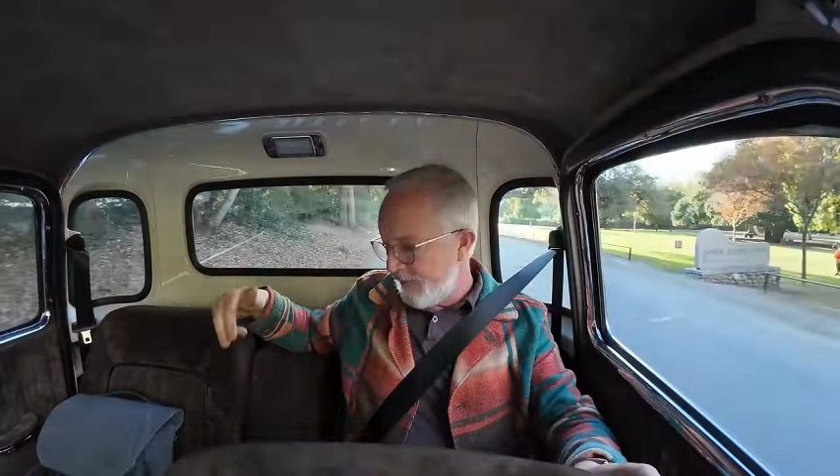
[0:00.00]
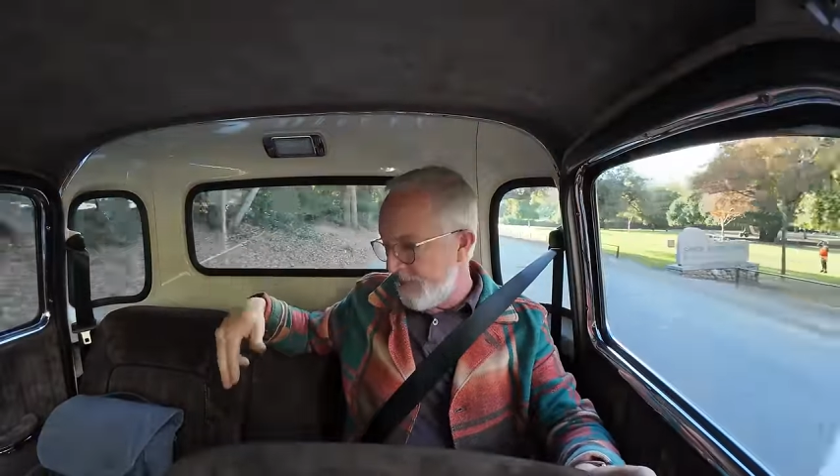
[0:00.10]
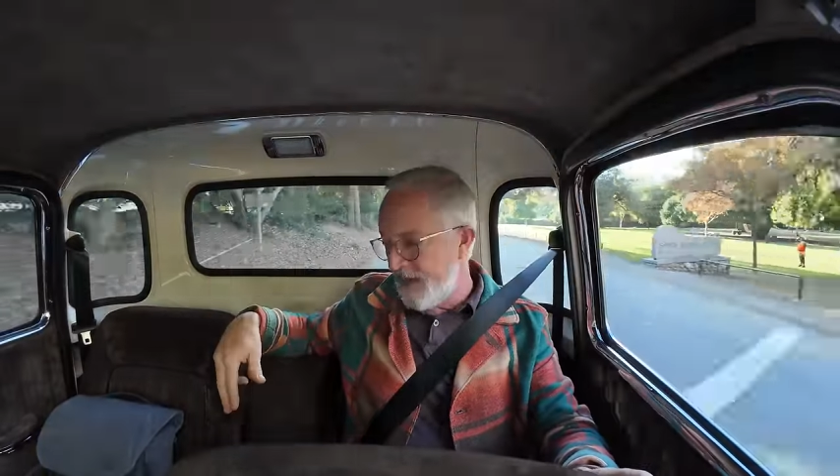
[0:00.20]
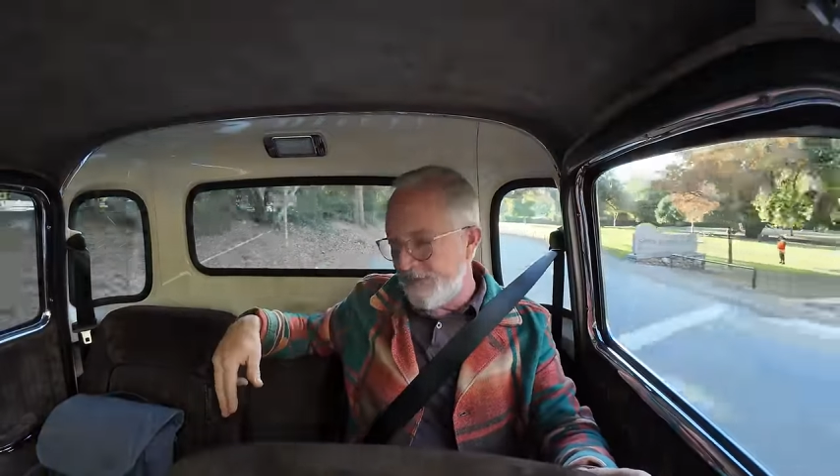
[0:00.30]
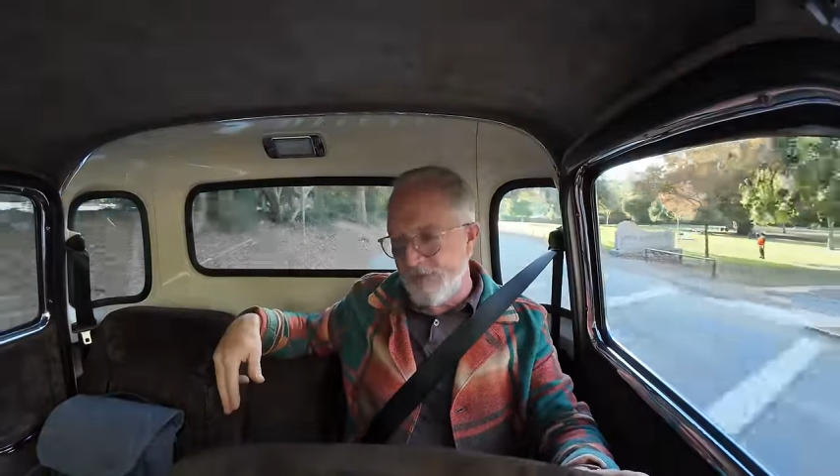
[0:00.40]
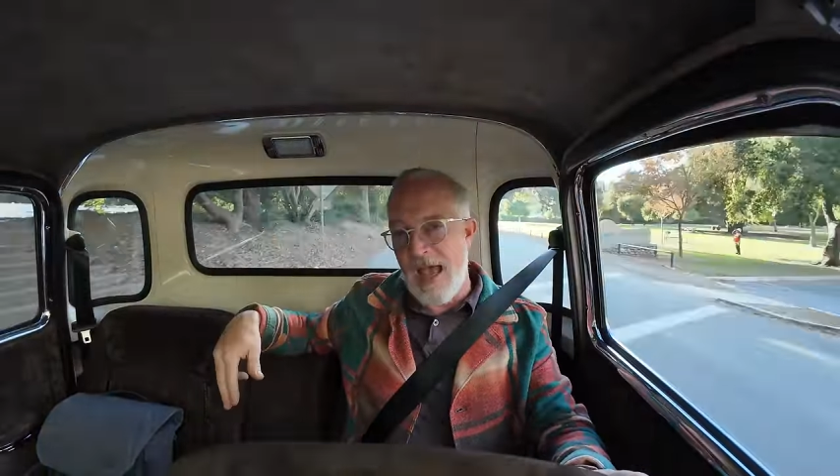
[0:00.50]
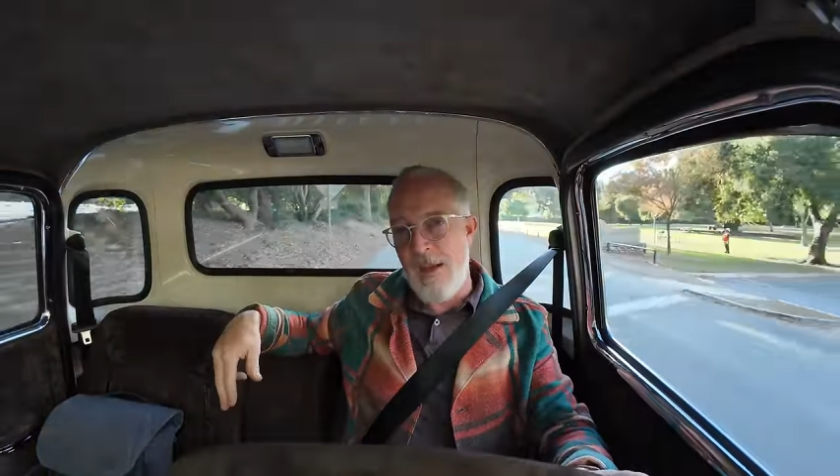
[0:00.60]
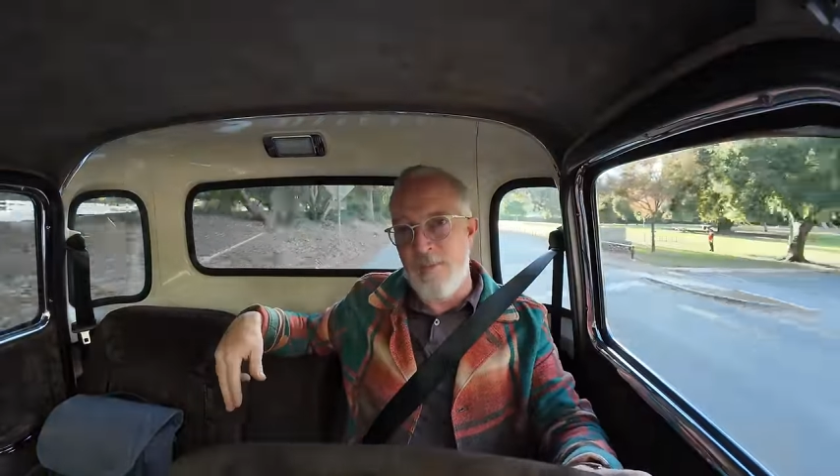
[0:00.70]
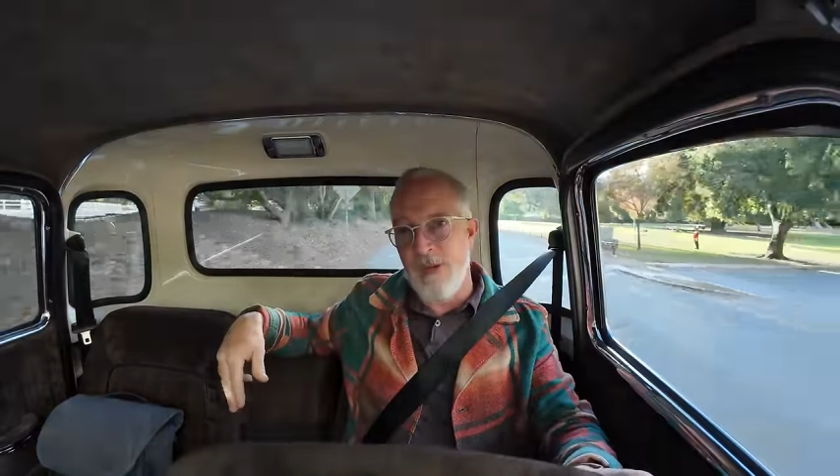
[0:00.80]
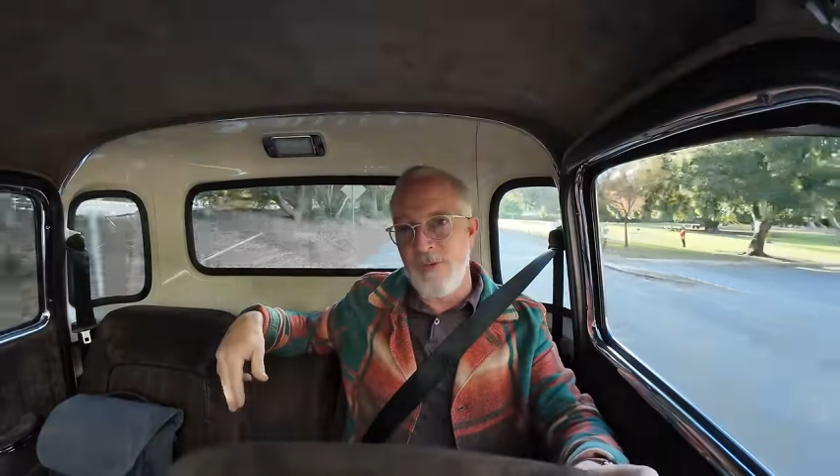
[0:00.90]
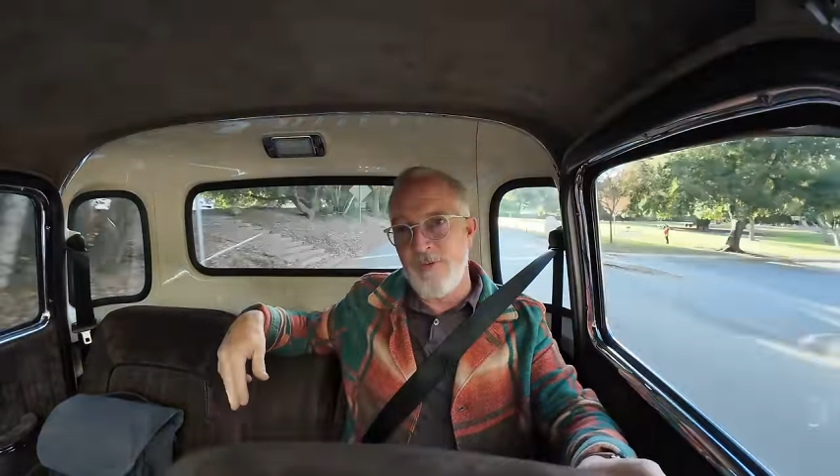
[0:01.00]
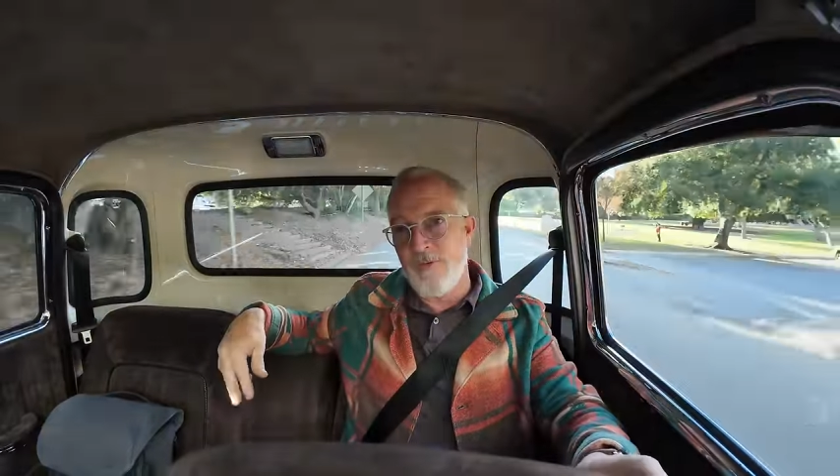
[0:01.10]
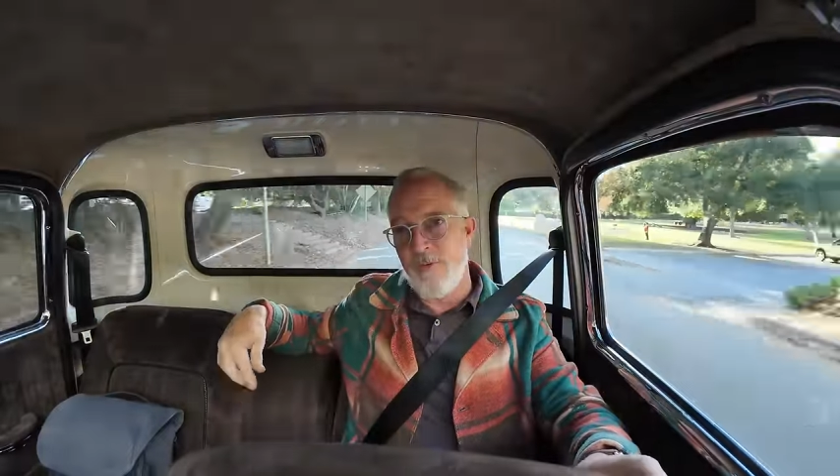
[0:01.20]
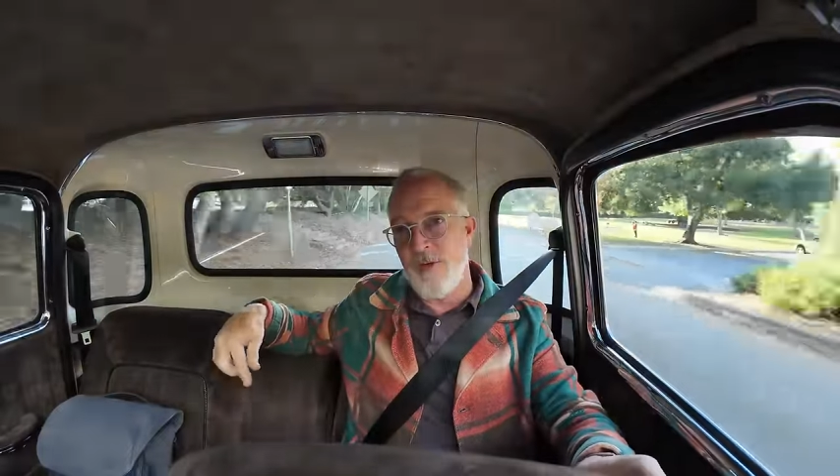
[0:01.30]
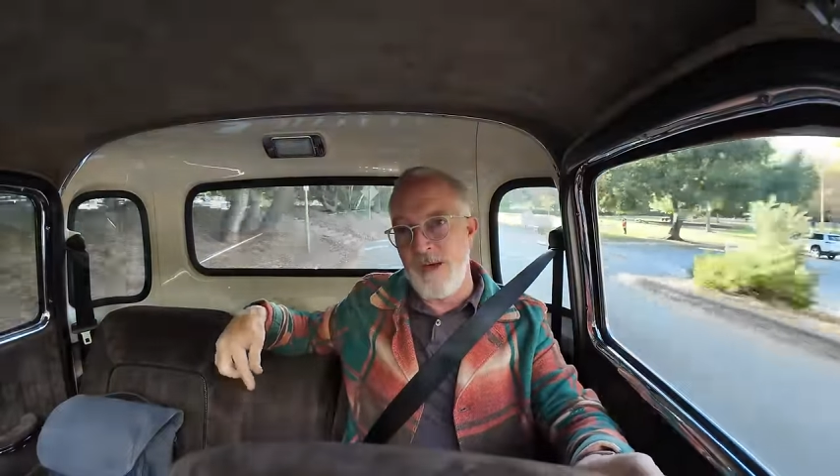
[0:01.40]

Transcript: We have lap belts for a